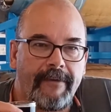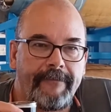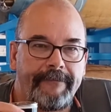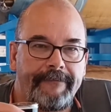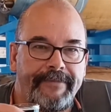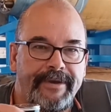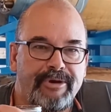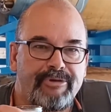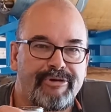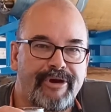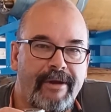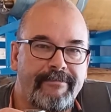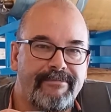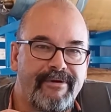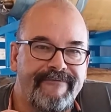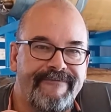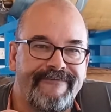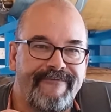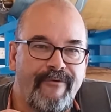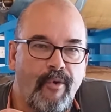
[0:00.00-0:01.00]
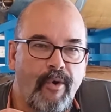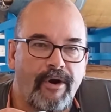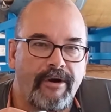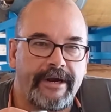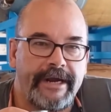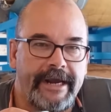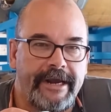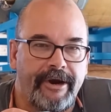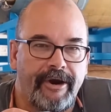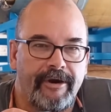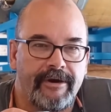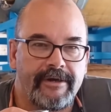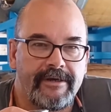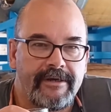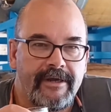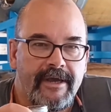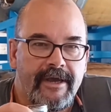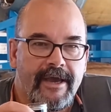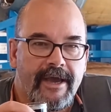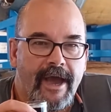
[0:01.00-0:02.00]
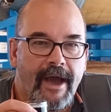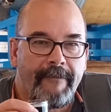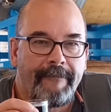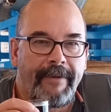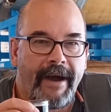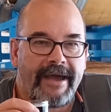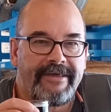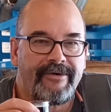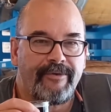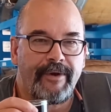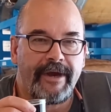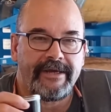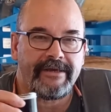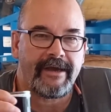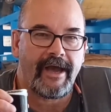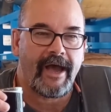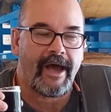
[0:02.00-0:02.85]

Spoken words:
beer number 4 here. By the way,